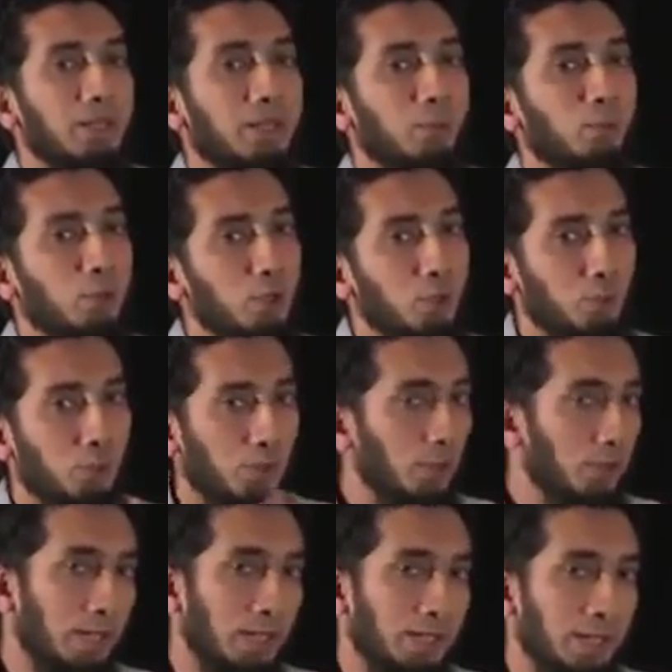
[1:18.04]
Then when you would
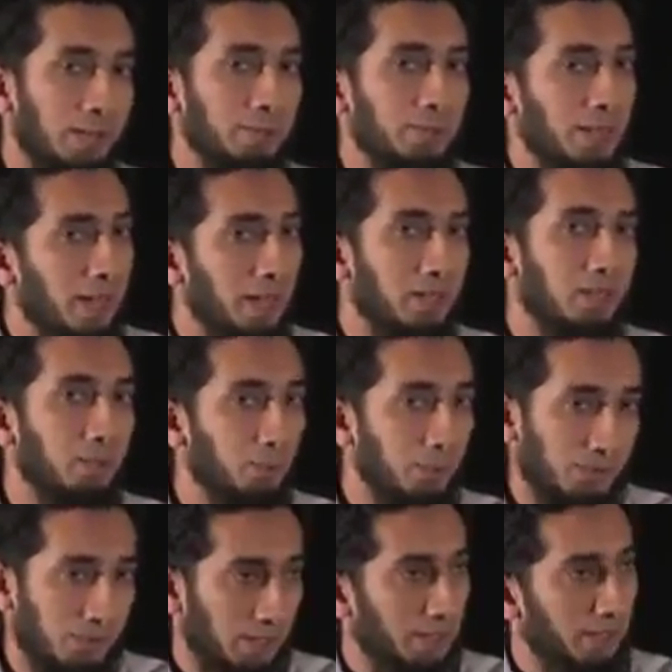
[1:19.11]
look at them, the Arab
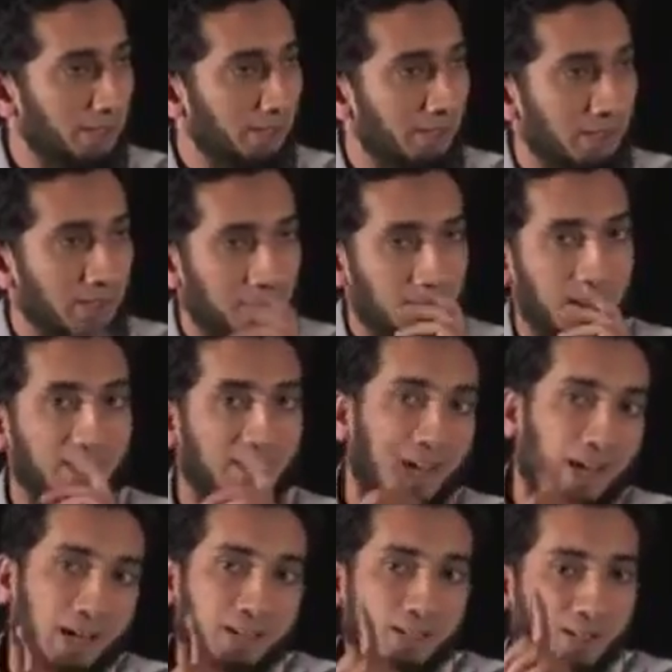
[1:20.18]
would say at least, his
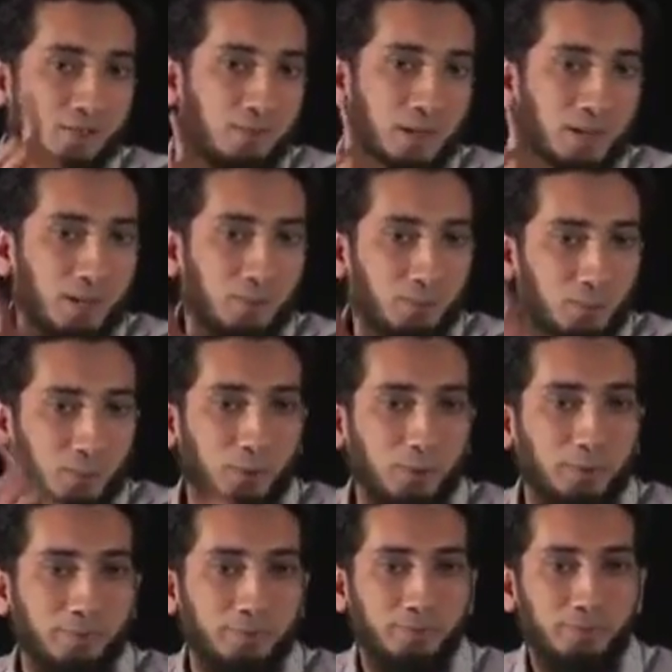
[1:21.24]
eyes have become
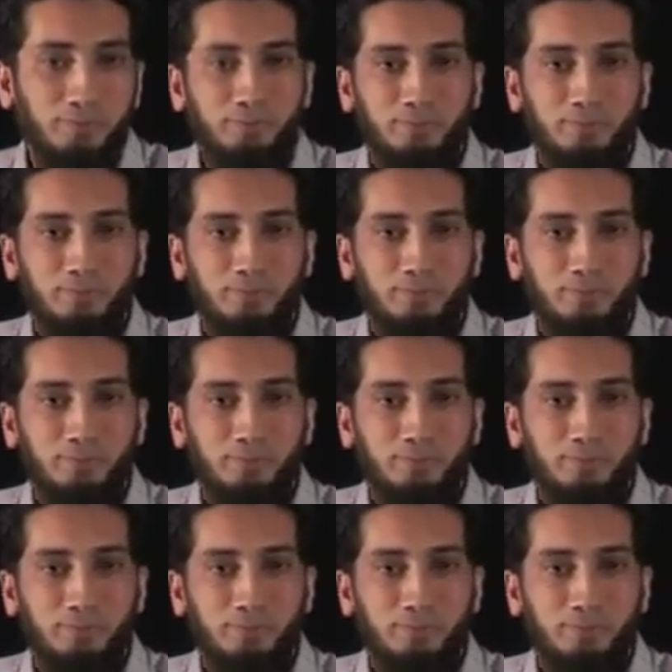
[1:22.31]
warm.